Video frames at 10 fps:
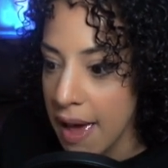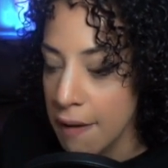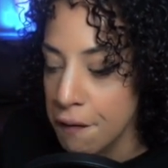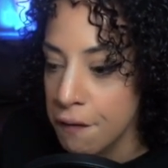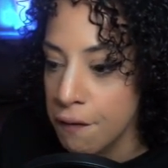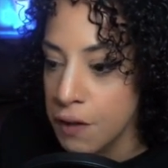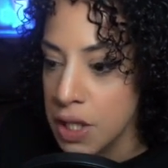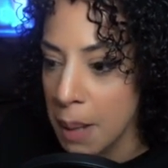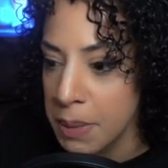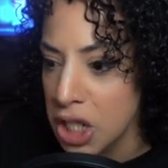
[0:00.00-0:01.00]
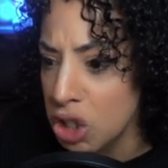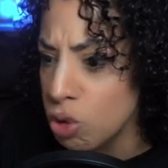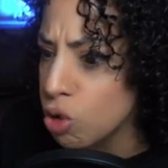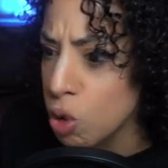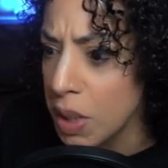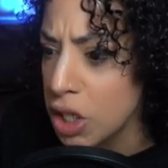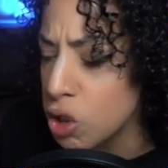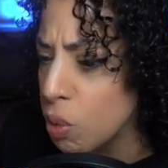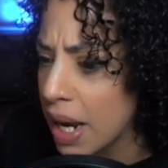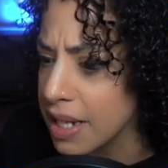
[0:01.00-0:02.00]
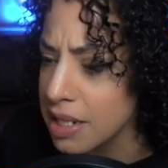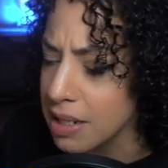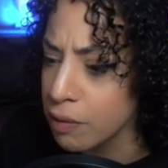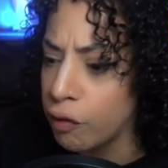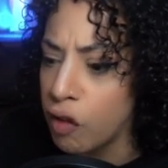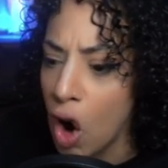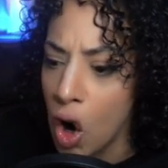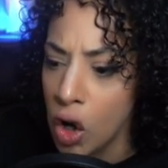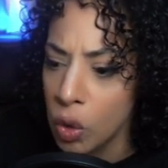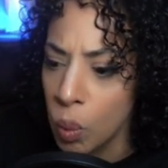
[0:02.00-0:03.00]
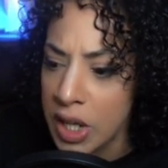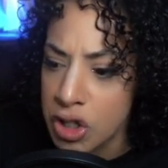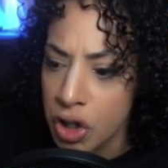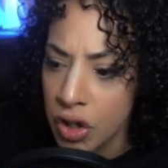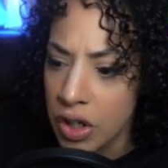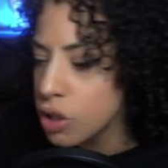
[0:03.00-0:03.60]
FW22, I guess it's fall, winter